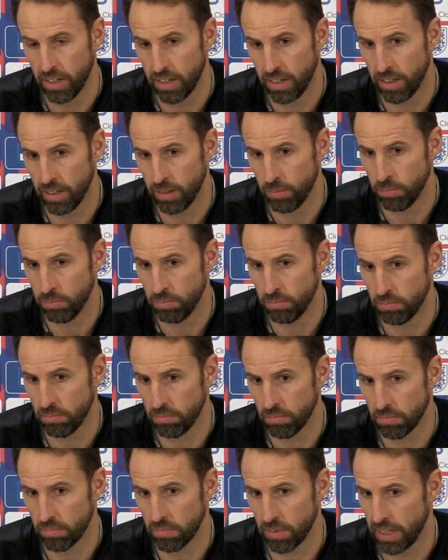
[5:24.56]
um,
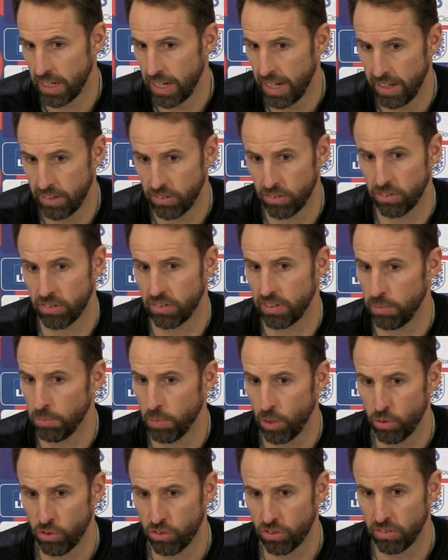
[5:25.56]
as
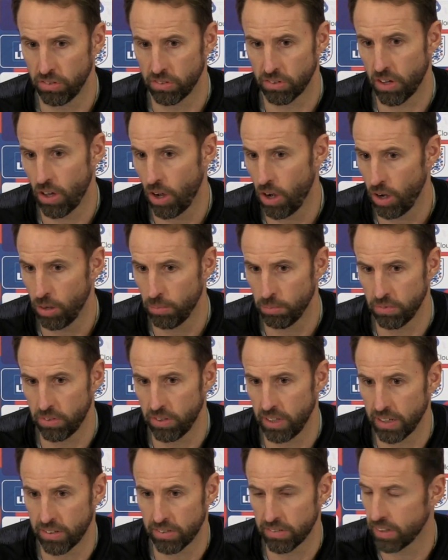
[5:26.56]
emotions
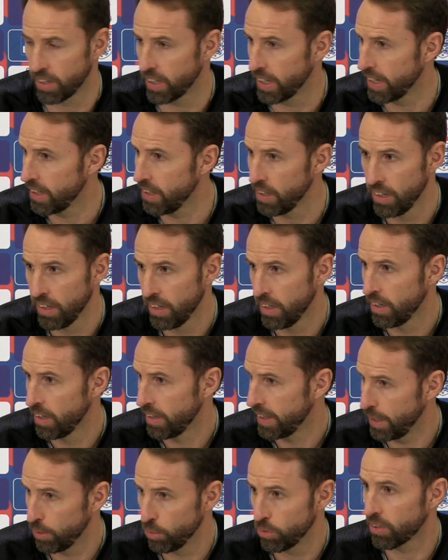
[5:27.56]
calmed yesterday
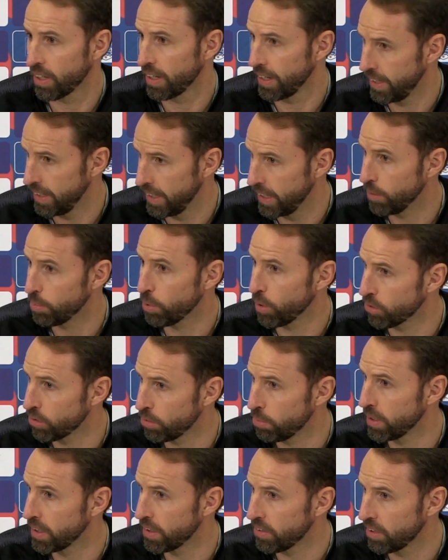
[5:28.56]
that was clearly a
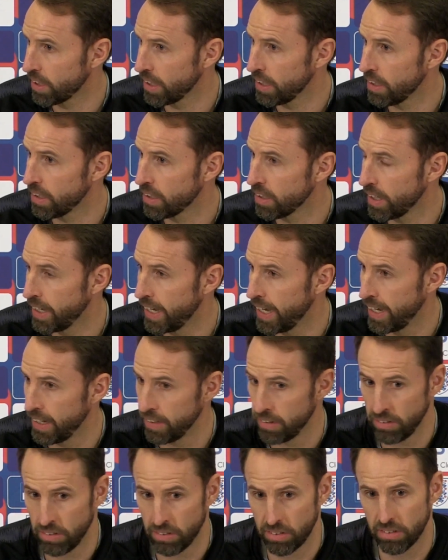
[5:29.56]
possibility
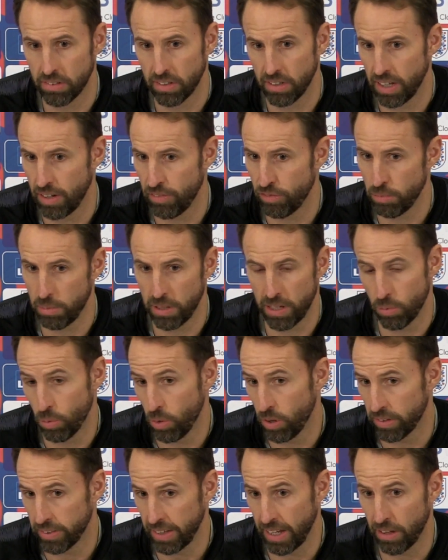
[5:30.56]
and everybody
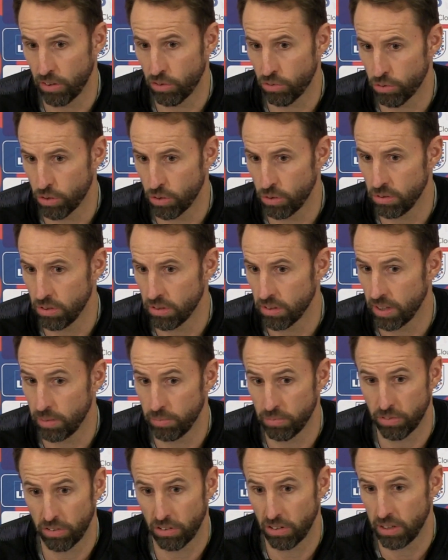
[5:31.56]
worked that through
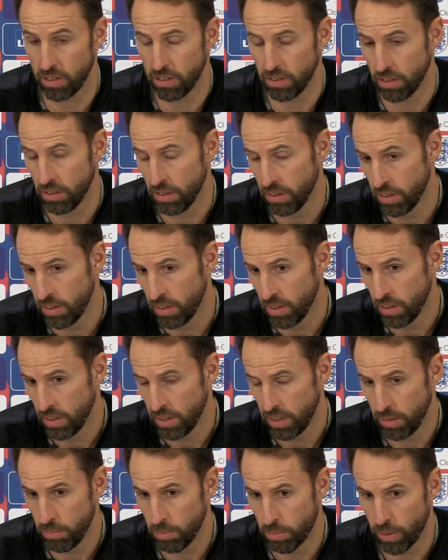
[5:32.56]
I'm very
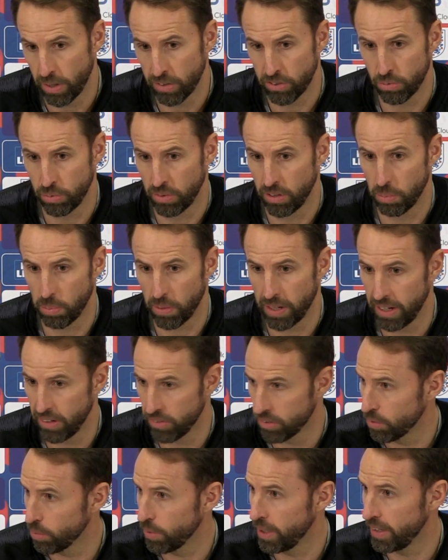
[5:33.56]
impressed with the
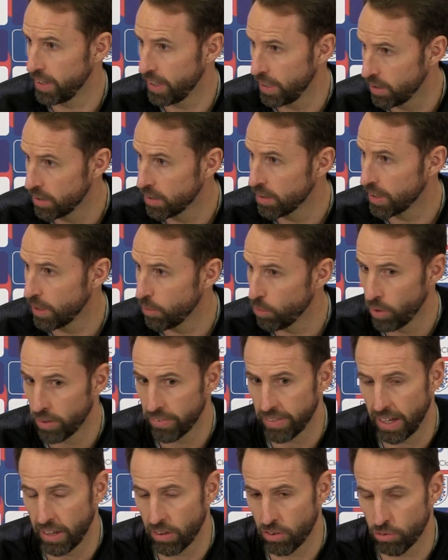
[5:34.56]
players the way they they
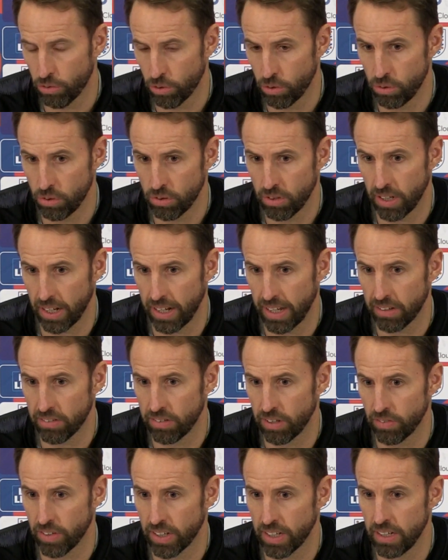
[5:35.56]
worked that through
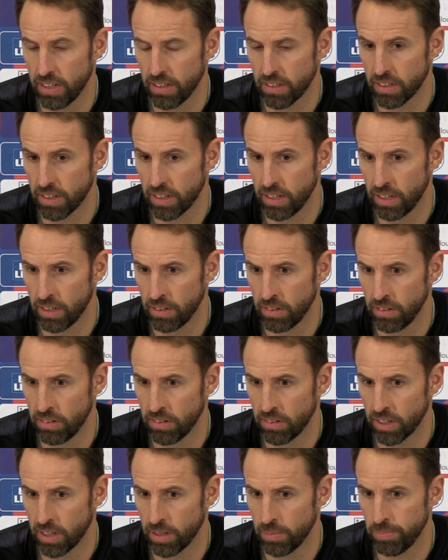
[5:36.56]
collectively
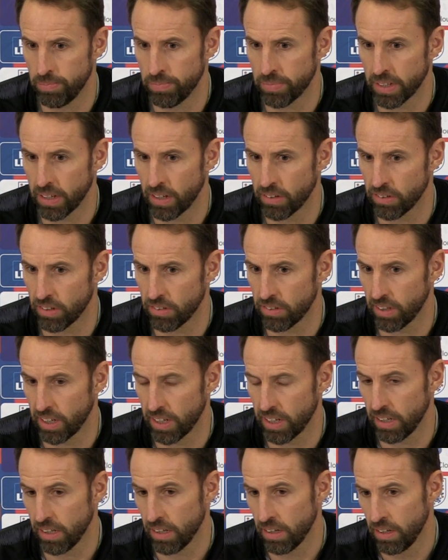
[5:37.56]
and um, as I
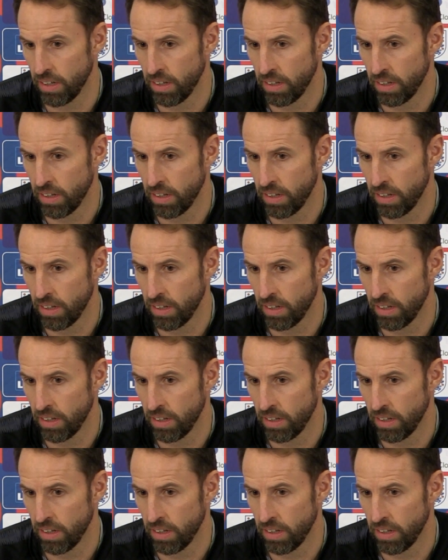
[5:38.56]
say